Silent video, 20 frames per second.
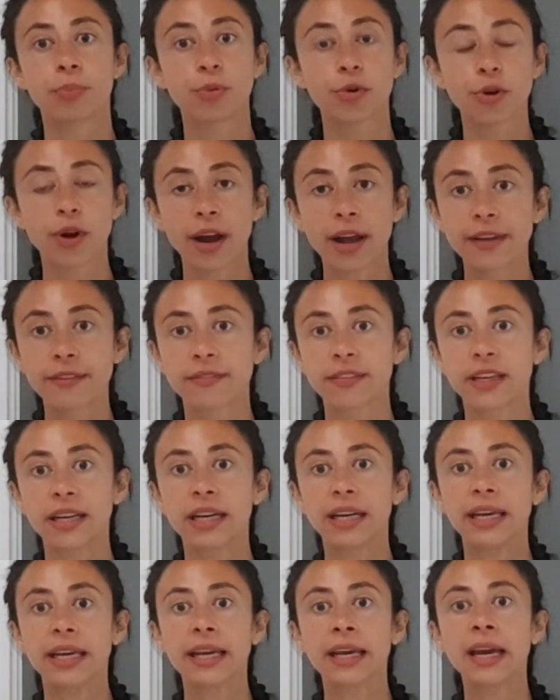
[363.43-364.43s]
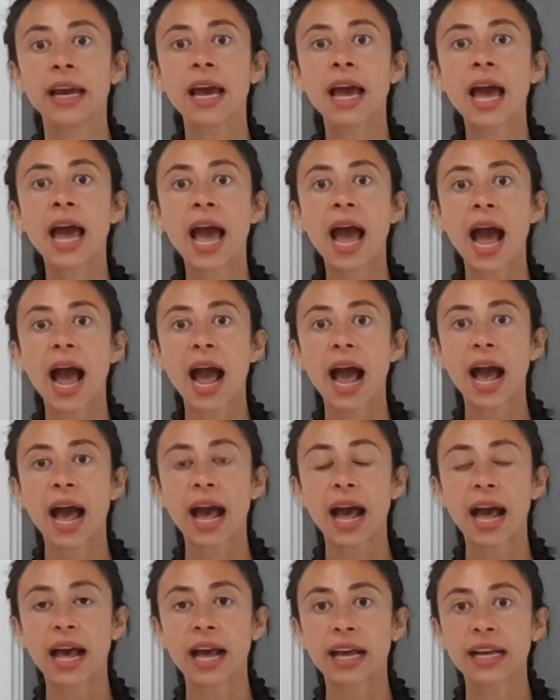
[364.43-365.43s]
privately,
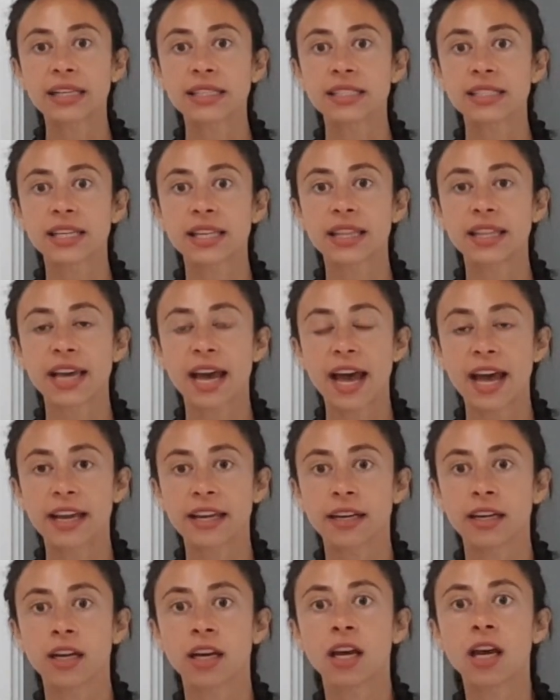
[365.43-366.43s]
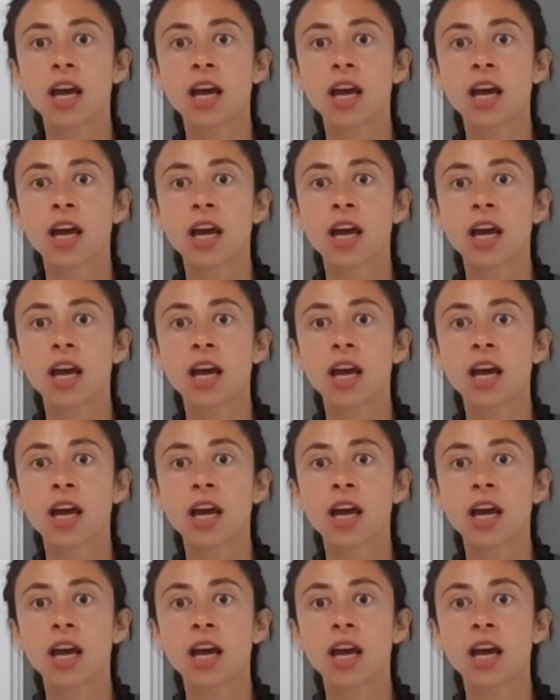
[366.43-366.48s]
and then